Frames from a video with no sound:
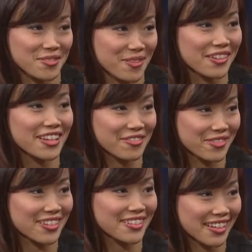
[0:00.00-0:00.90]
as well,
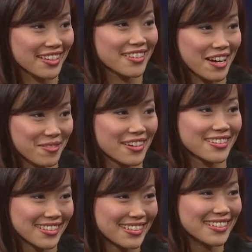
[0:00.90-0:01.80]
definitely in that
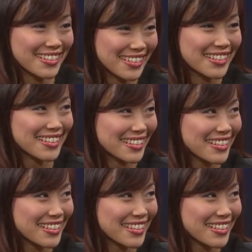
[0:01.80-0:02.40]
one. Uh, she has